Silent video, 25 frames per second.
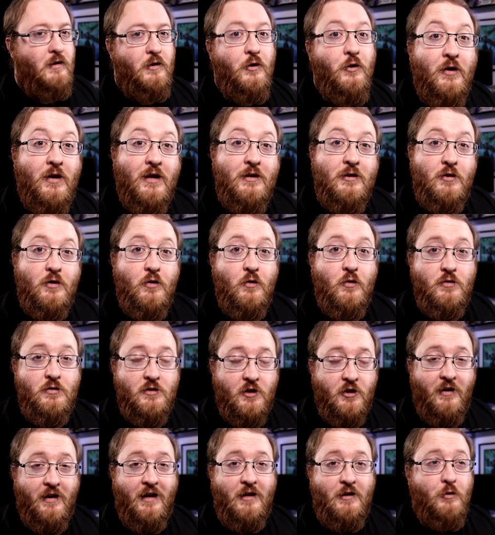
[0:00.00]
You can choose to
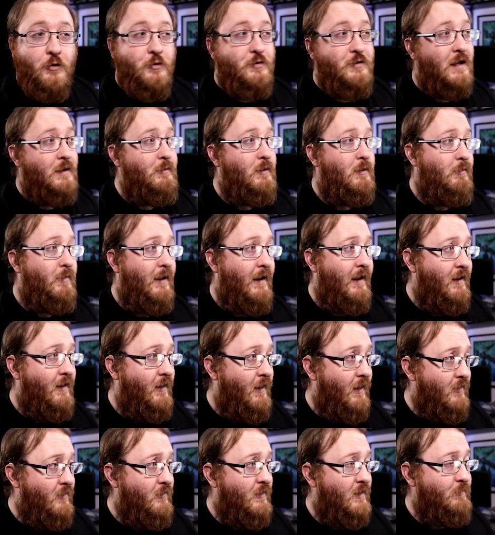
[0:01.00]
create a new assignment by
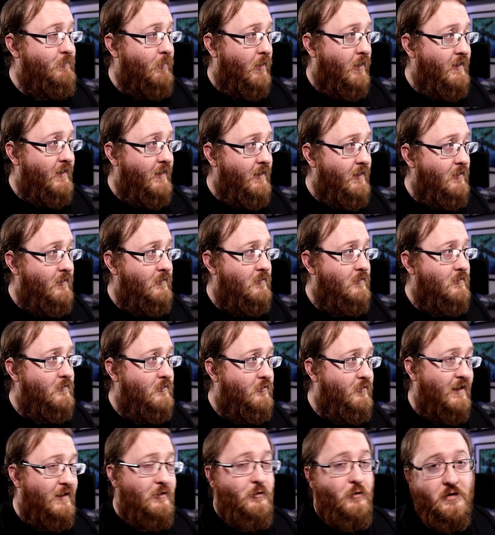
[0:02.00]
hitting this button here,
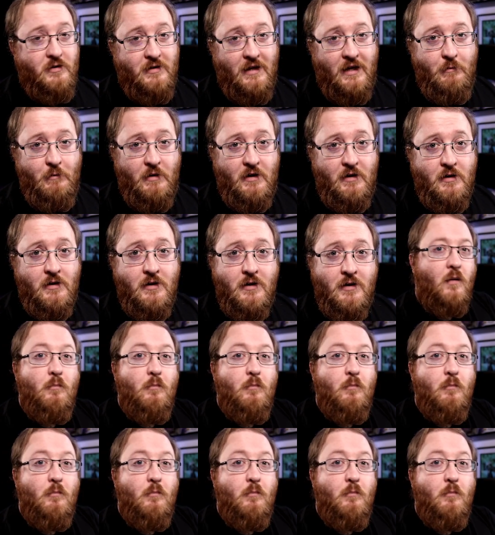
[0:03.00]
create new assignment.